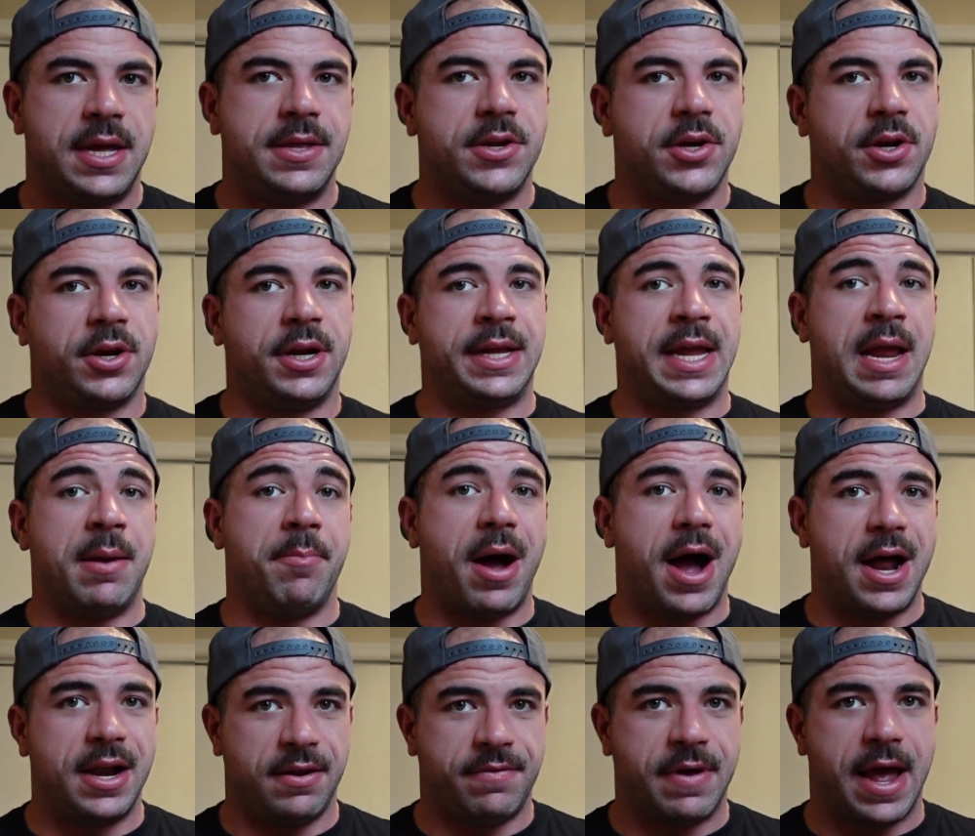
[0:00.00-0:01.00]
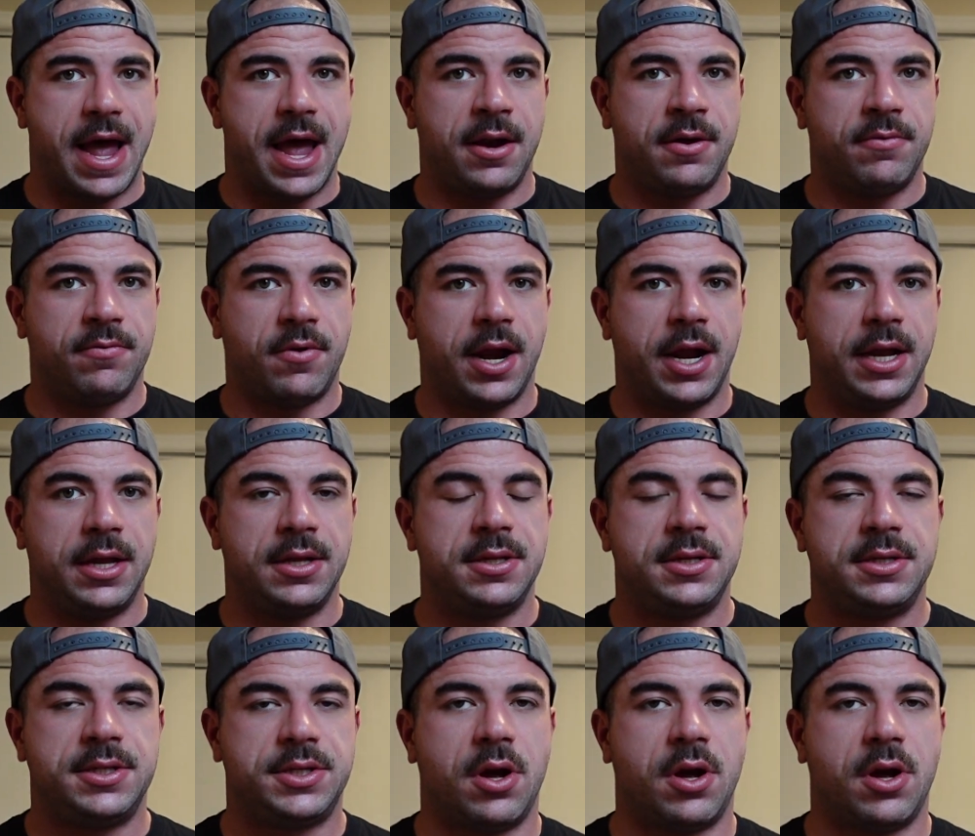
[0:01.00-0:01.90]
and then you're going to gain body fat, right?